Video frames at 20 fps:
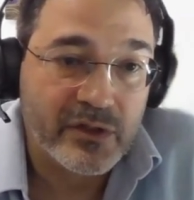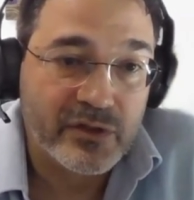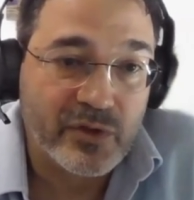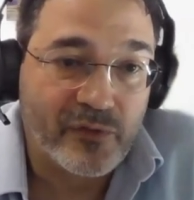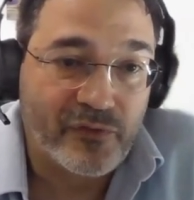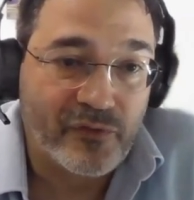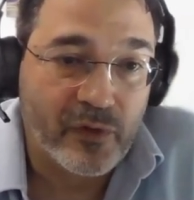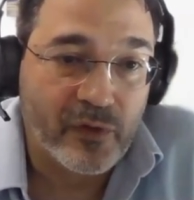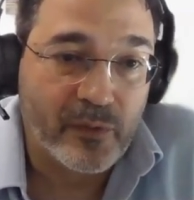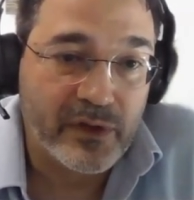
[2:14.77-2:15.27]

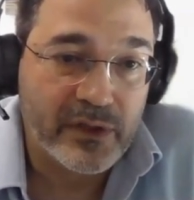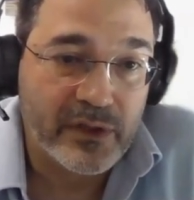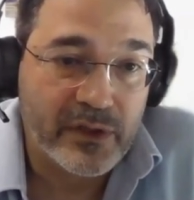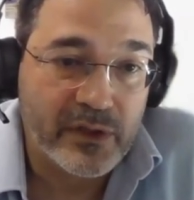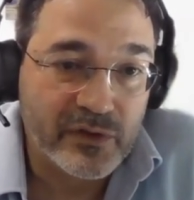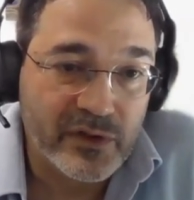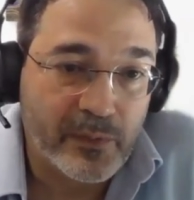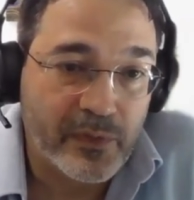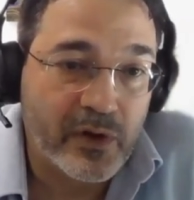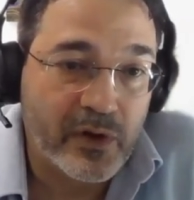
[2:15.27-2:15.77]
So from the
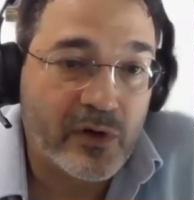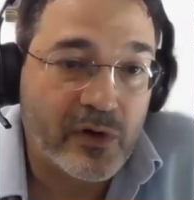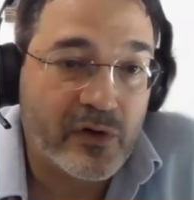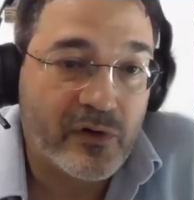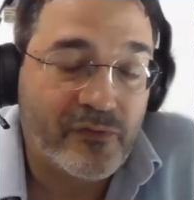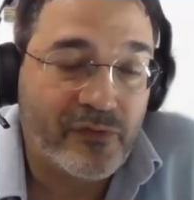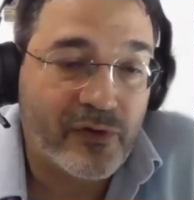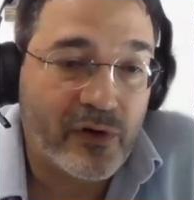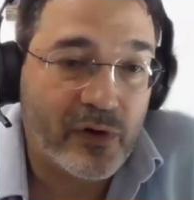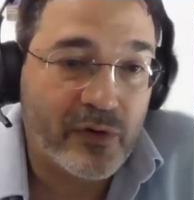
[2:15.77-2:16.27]
user
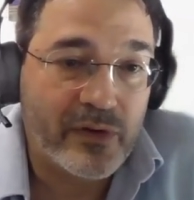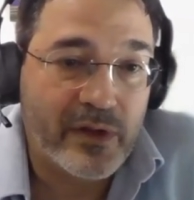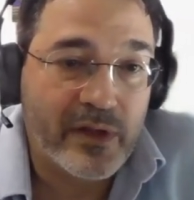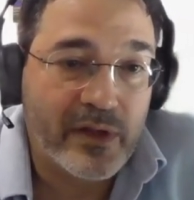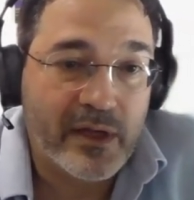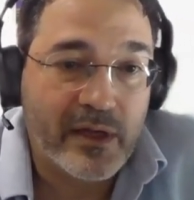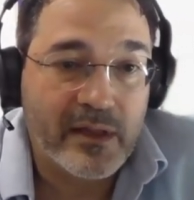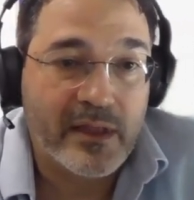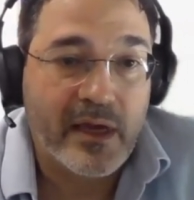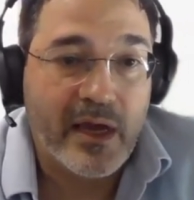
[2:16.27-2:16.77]
flow,
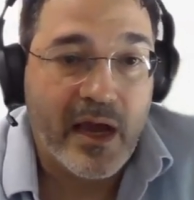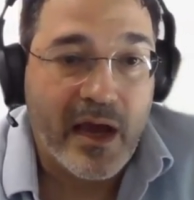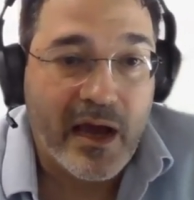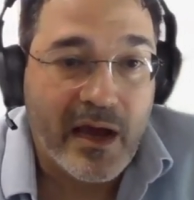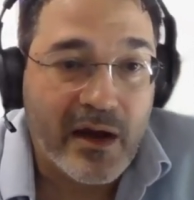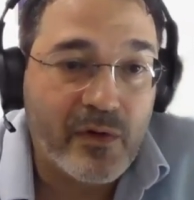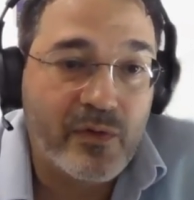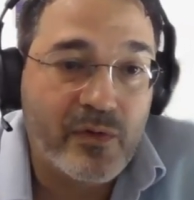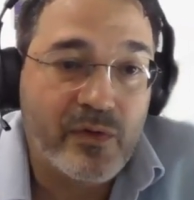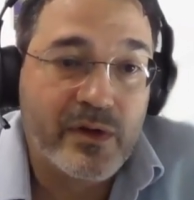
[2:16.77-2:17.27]
the
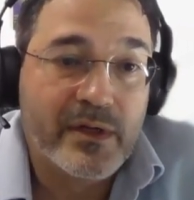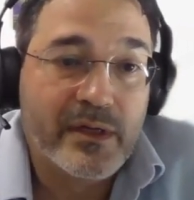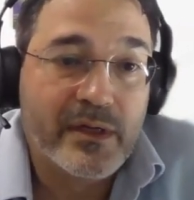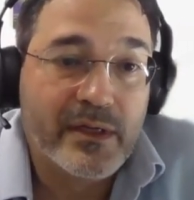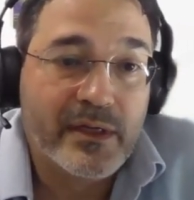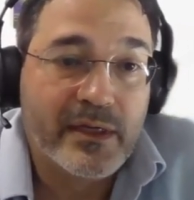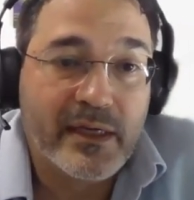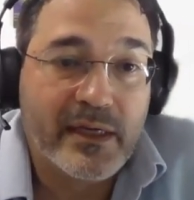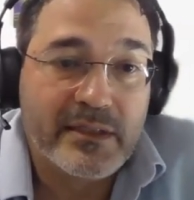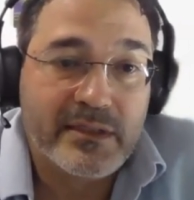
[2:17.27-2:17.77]
how
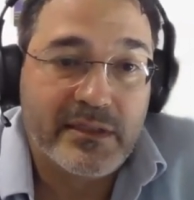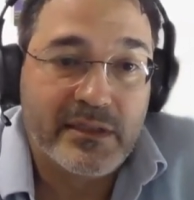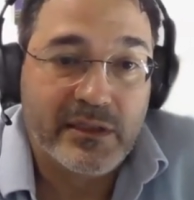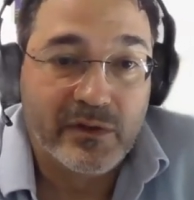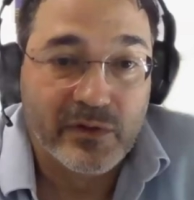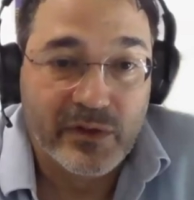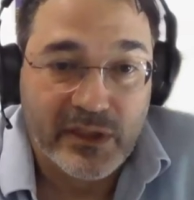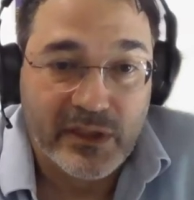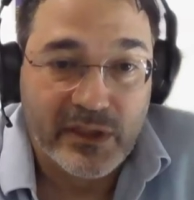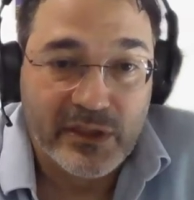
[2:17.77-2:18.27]
is
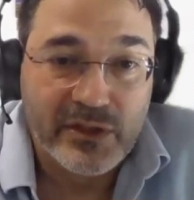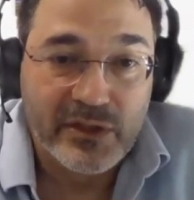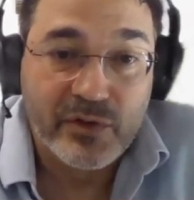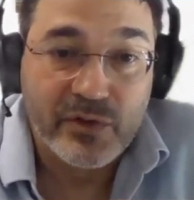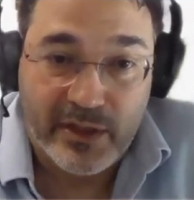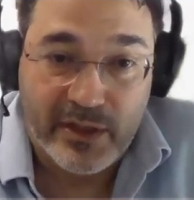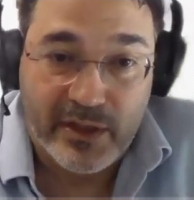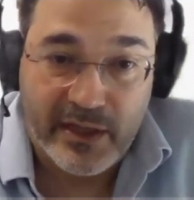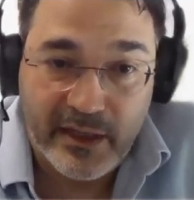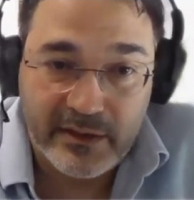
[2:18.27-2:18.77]
you need to
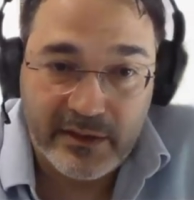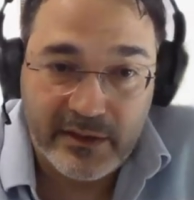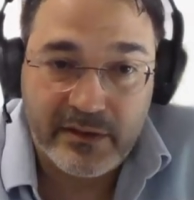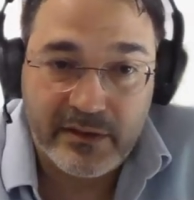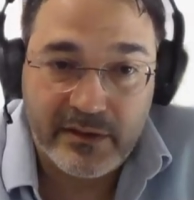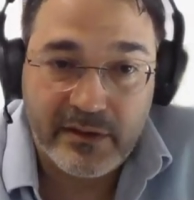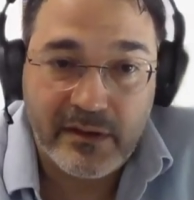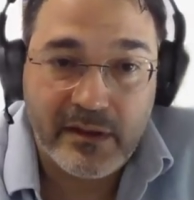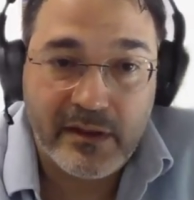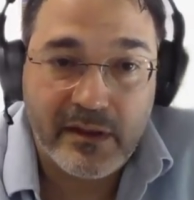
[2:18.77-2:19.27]

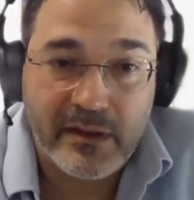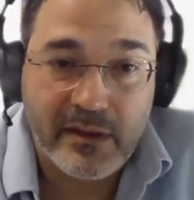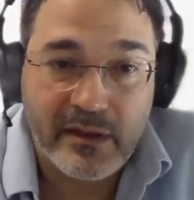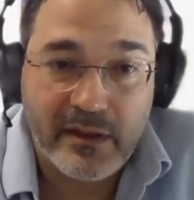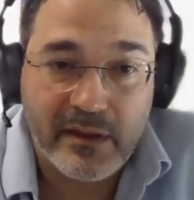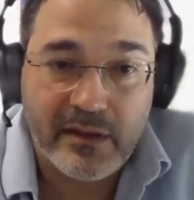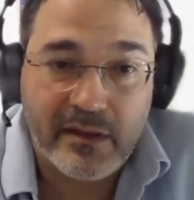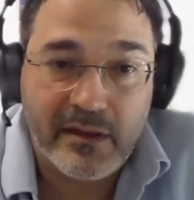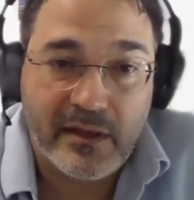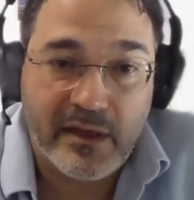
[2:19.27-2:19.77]
connect
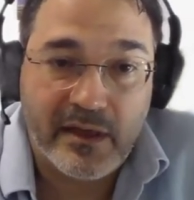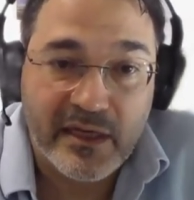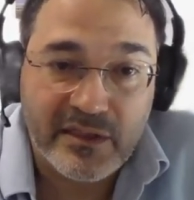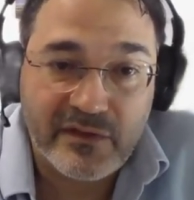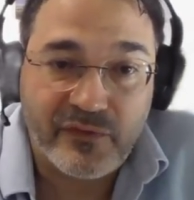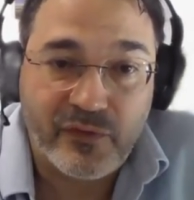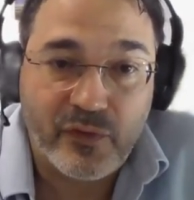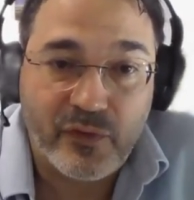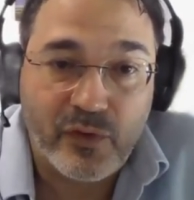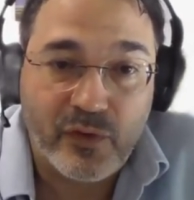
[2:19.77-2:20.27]
the
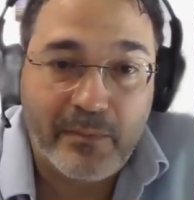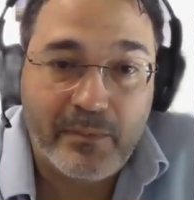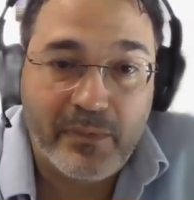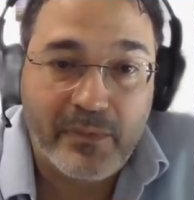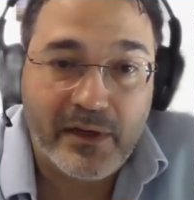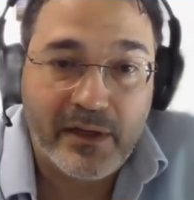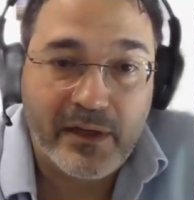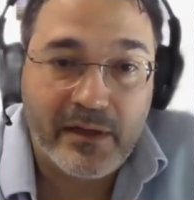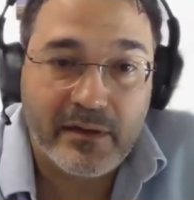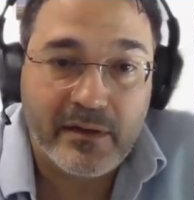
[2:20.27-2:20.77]
S4
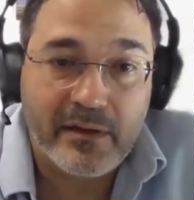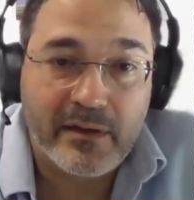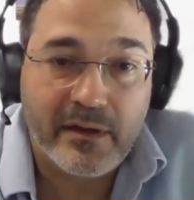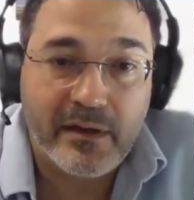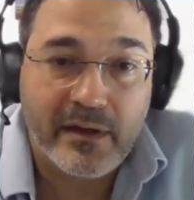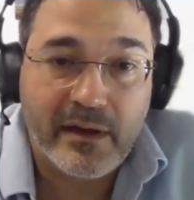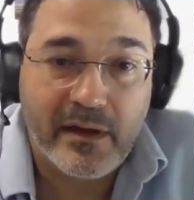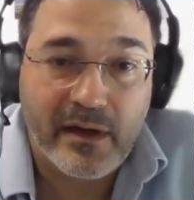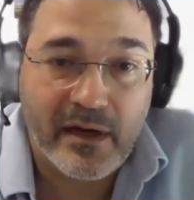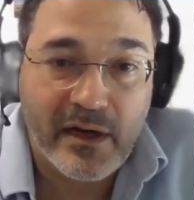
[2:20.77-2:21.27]
public
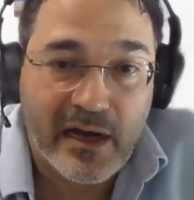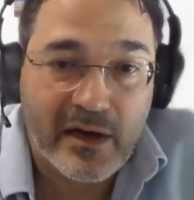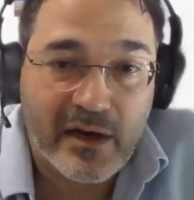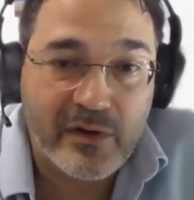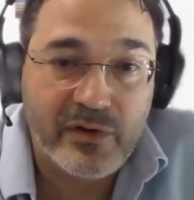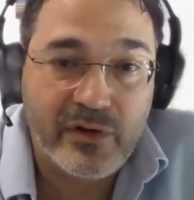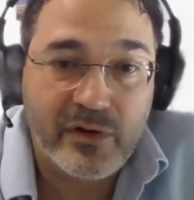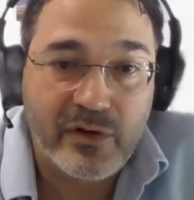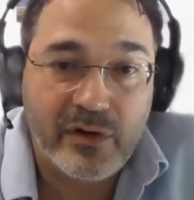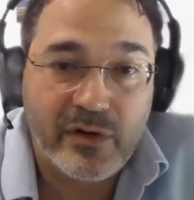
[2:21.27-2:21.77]

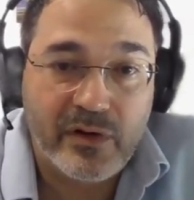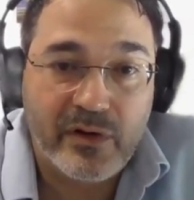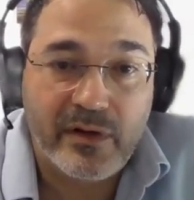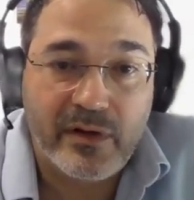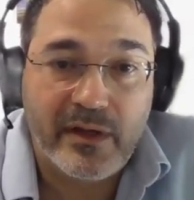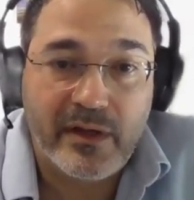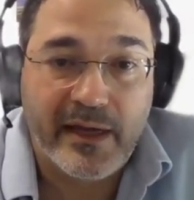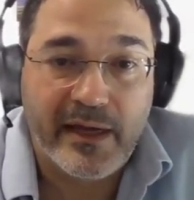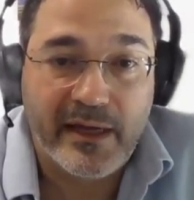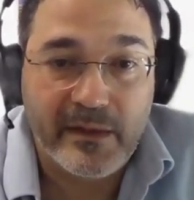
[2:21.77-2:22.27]
cloud
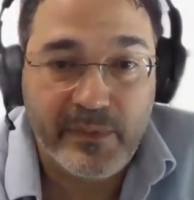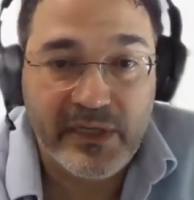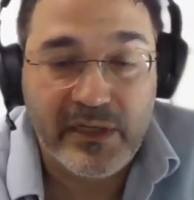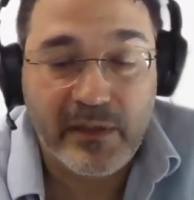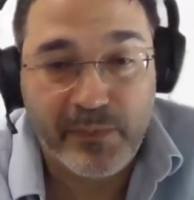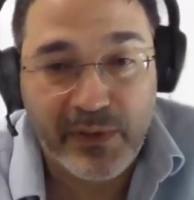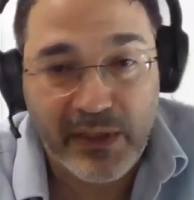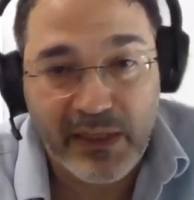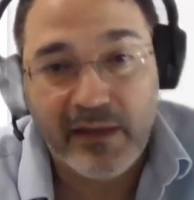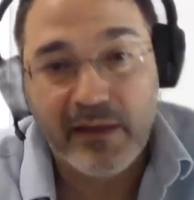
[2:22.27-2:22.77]
and
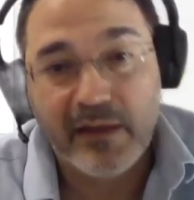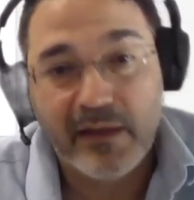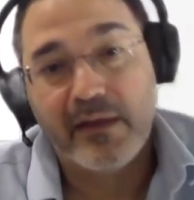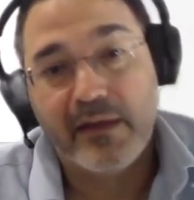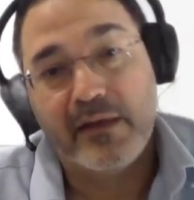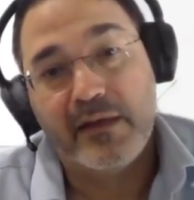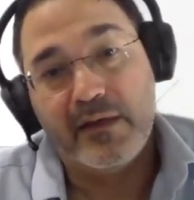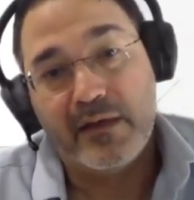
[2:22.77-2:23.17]
BTP.